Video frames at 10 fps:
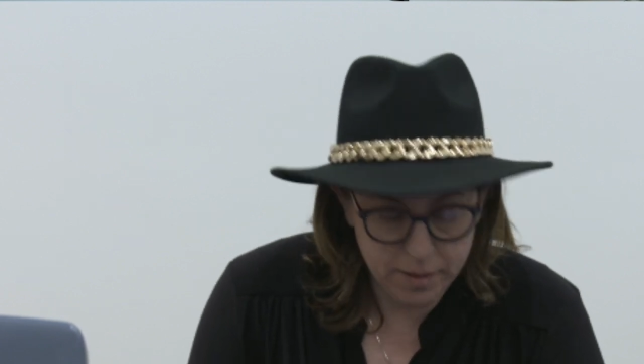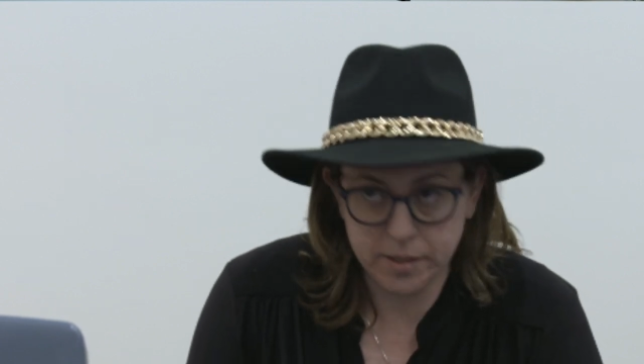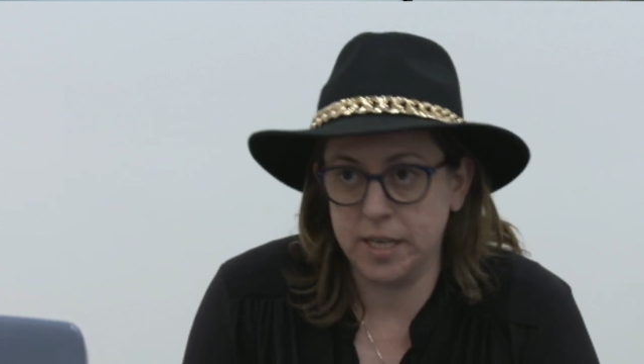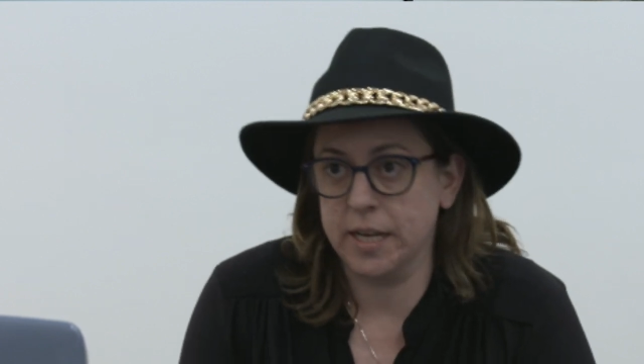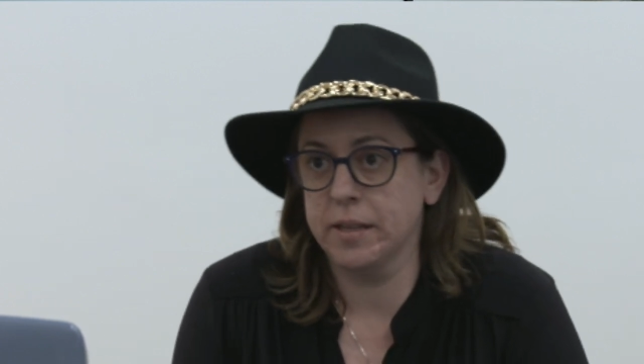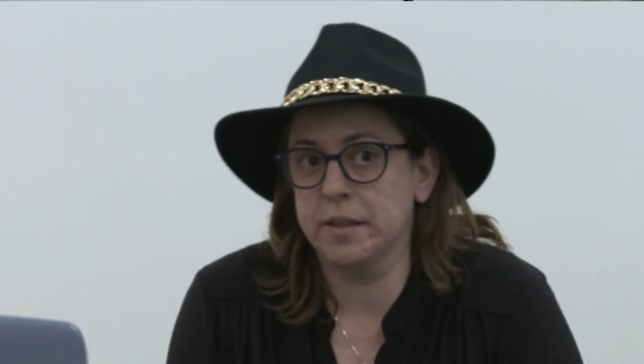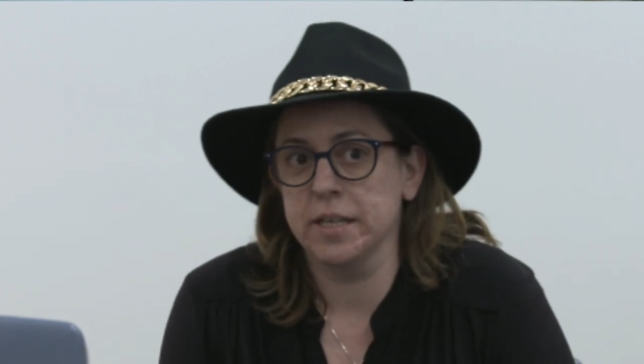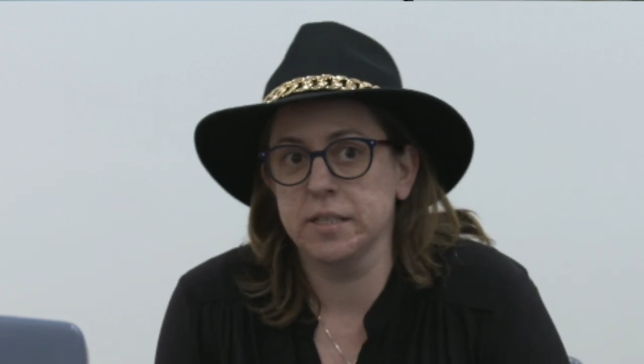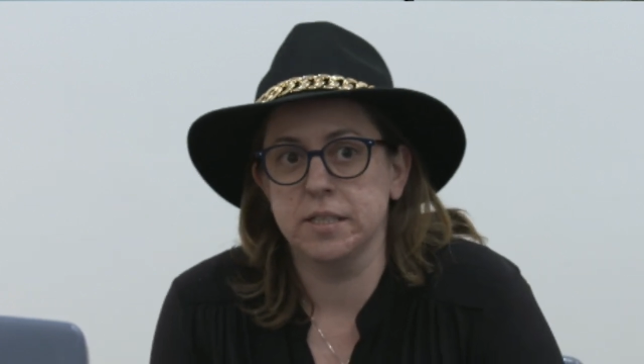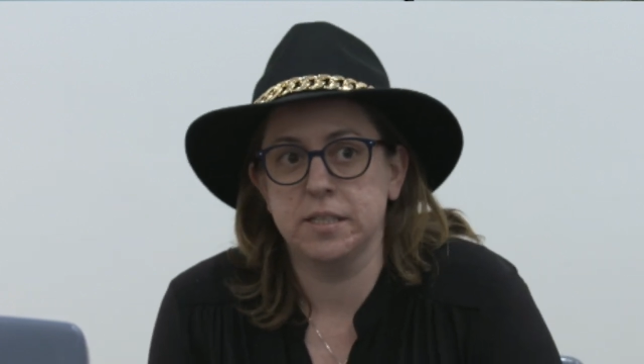The second
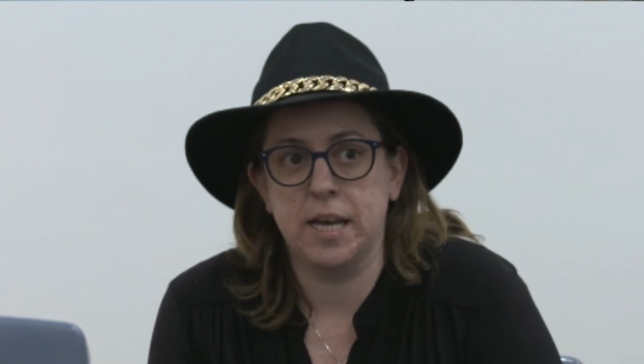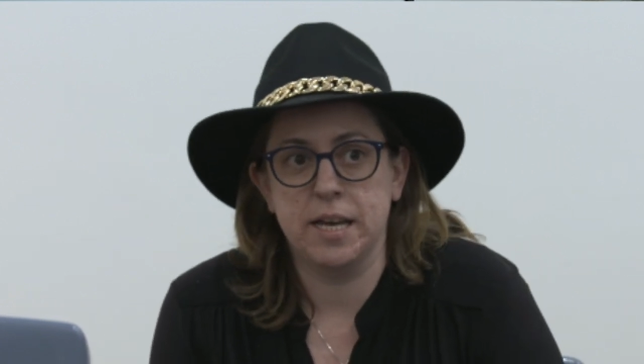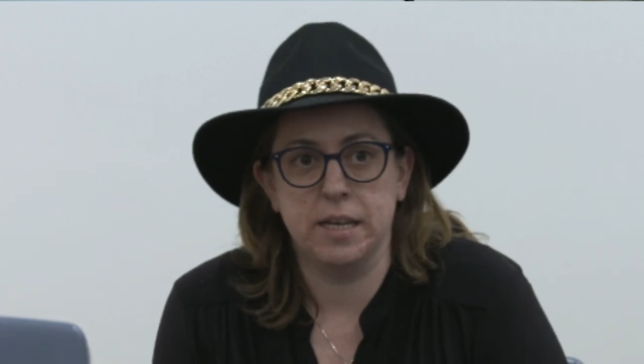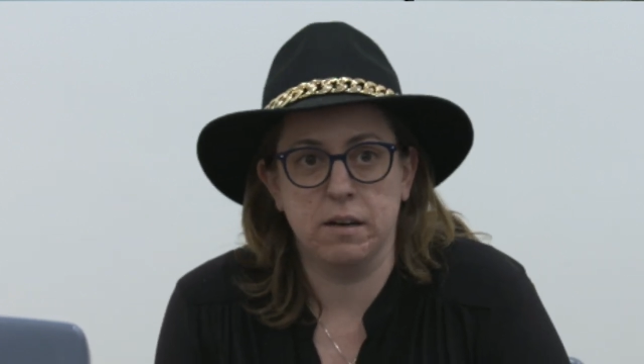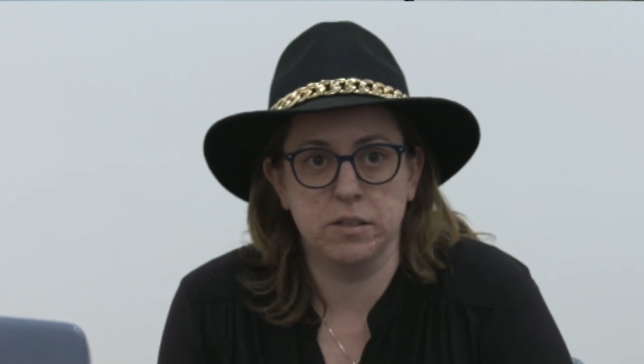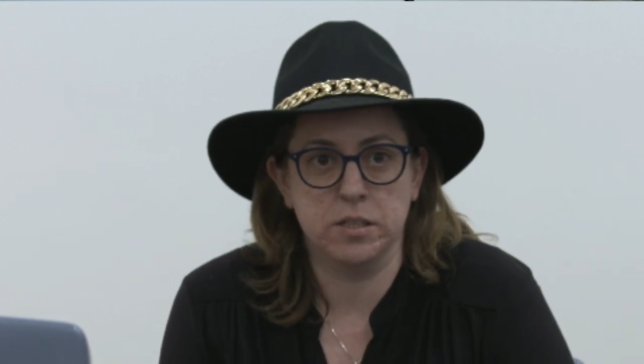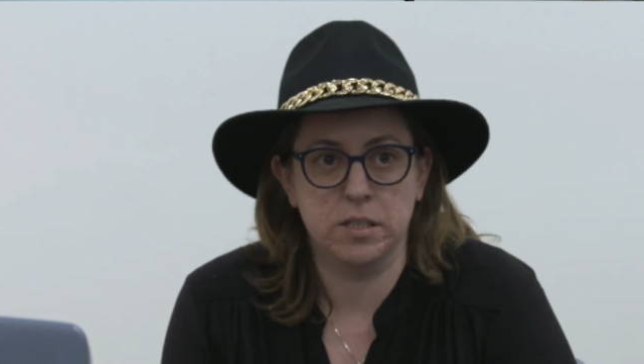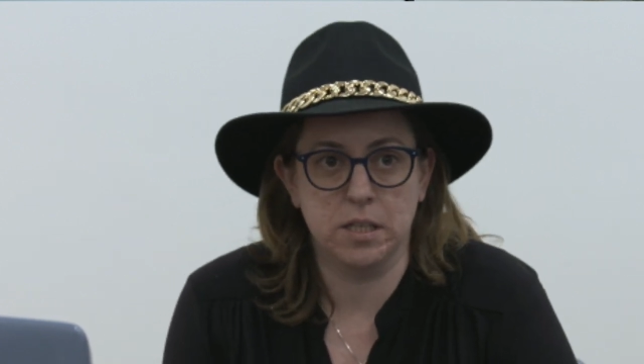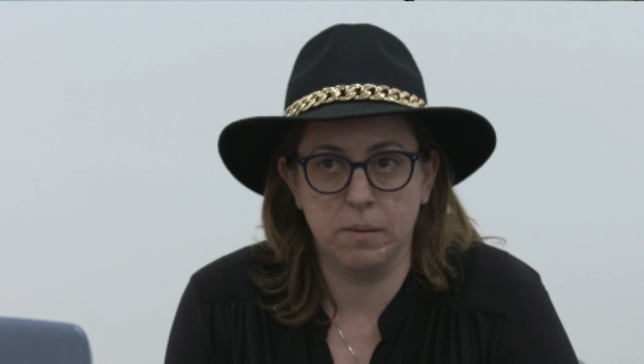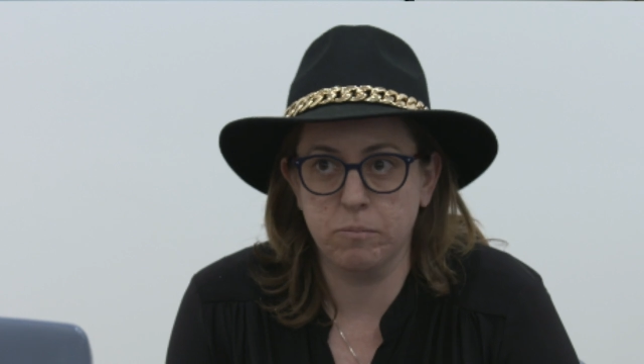thing to say, and it
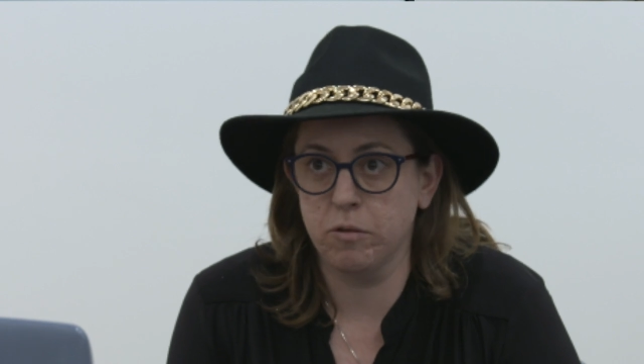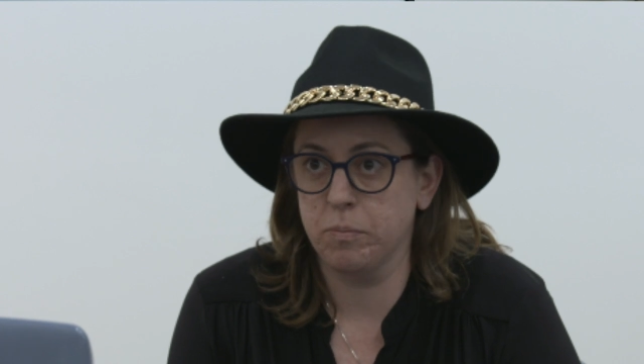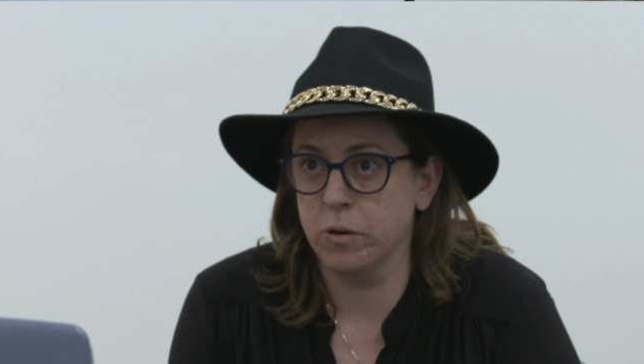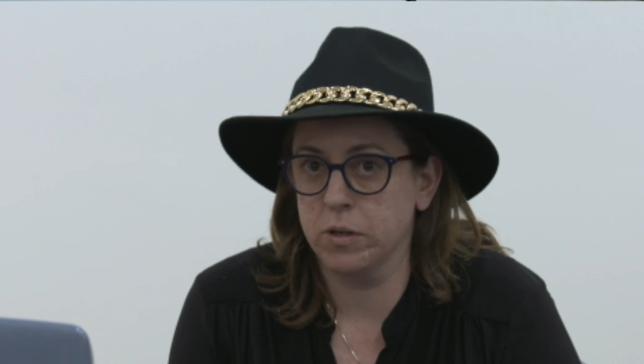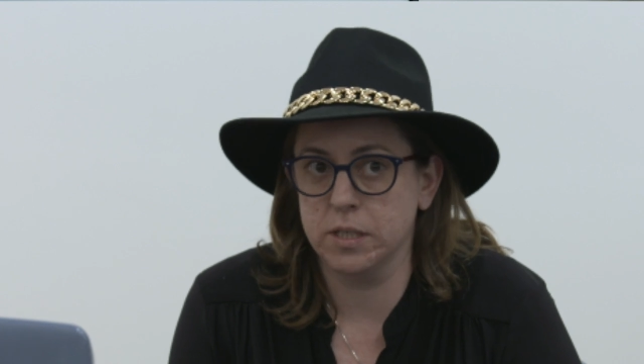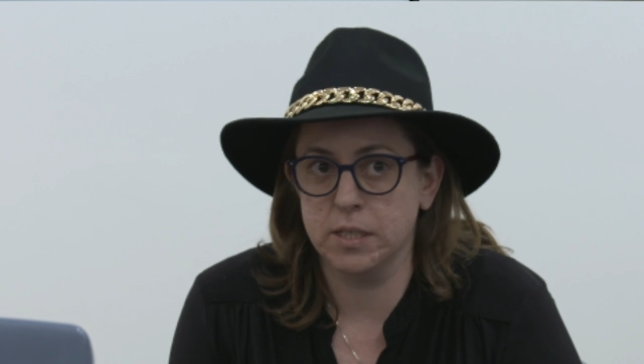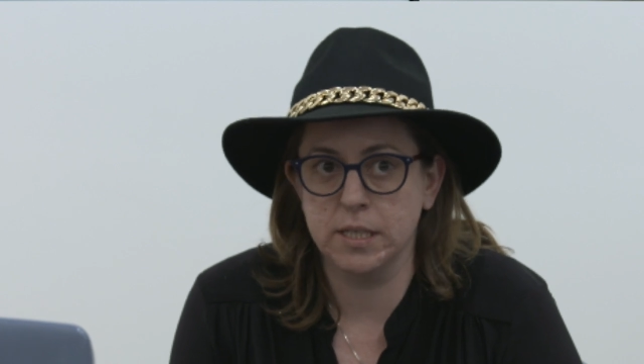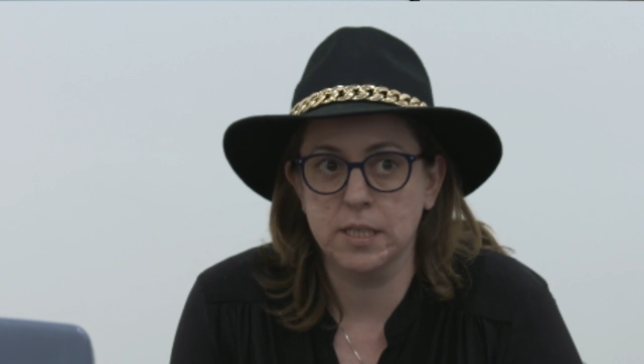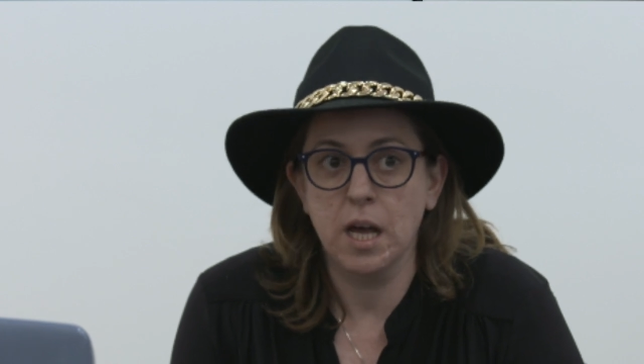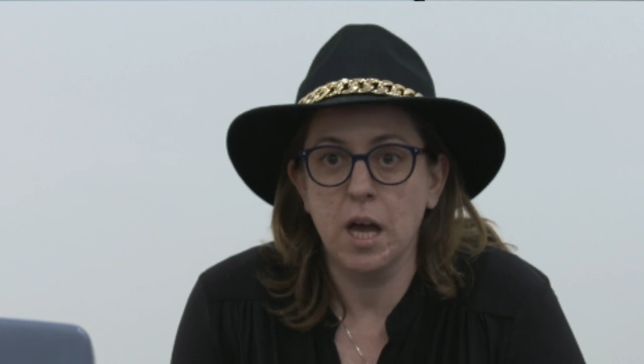answers a number of points,
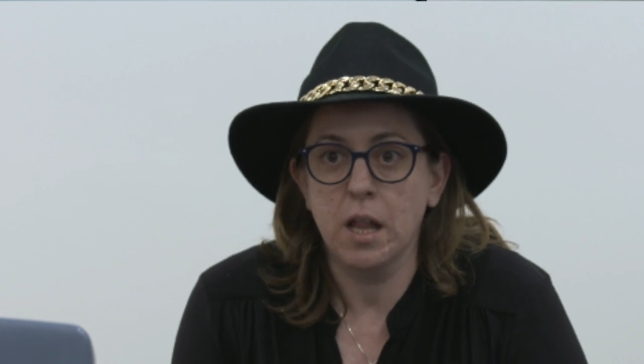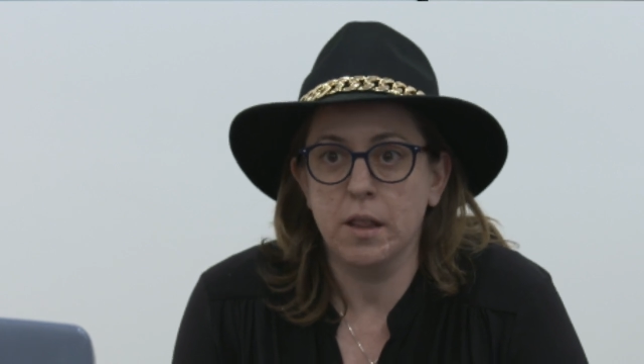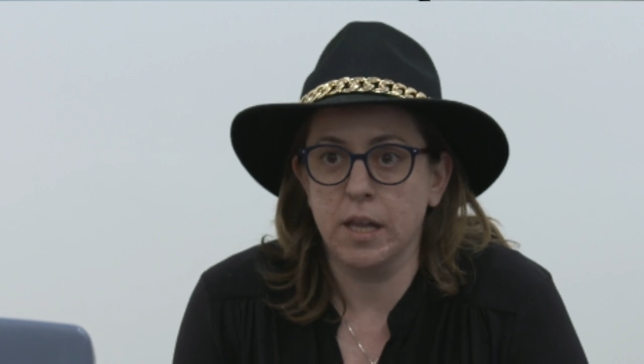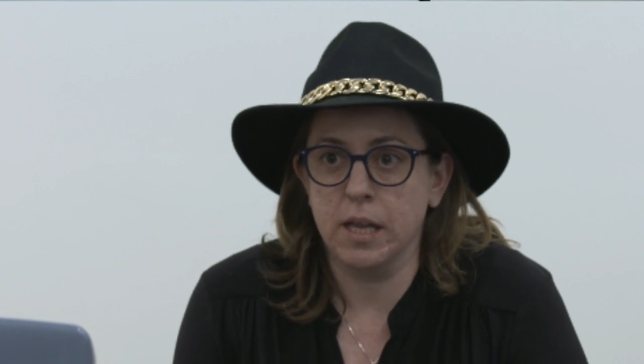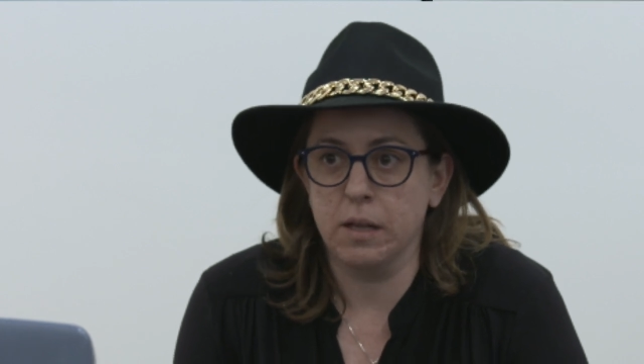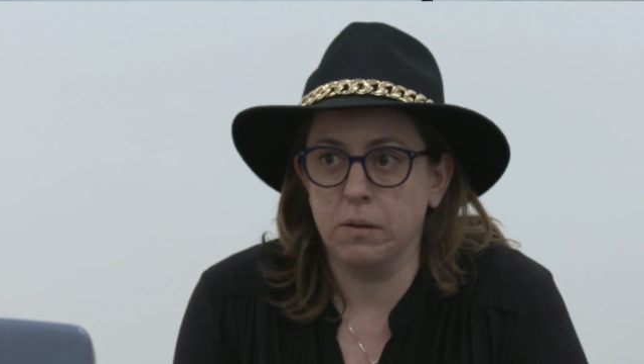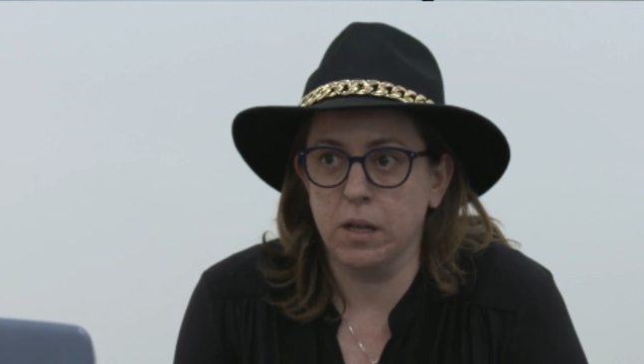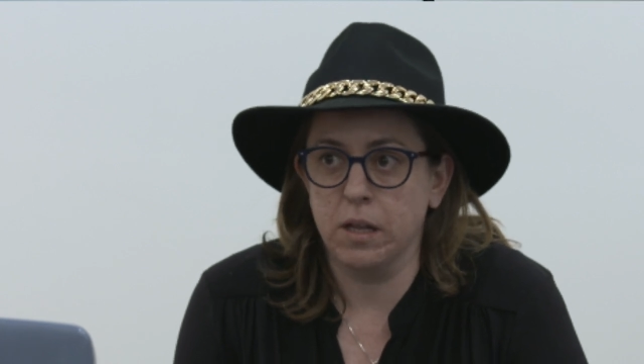is the